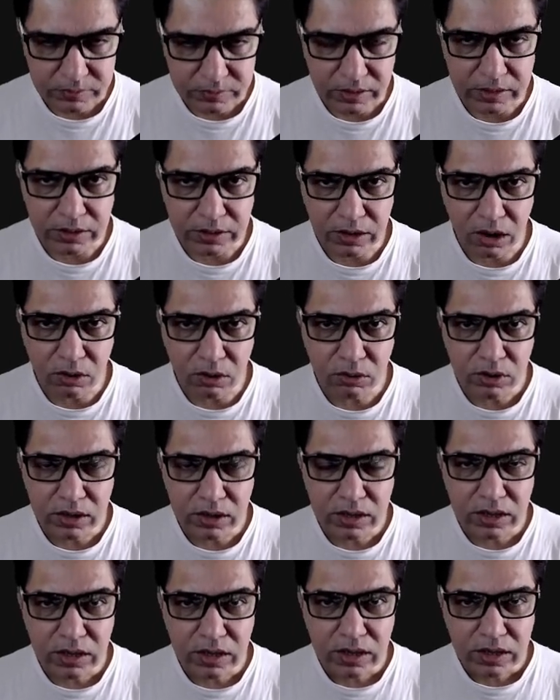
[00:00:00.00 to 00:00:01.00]
Now,
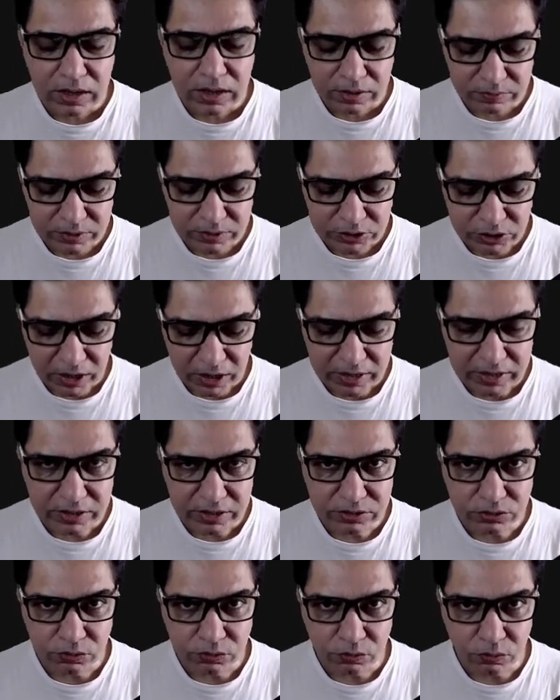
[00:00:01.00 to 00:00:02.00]
if the child
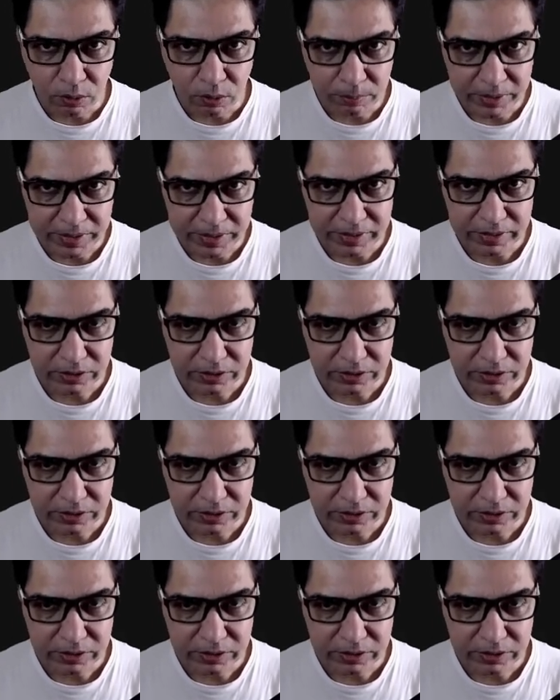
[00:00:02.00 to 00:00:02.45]
is vomiting,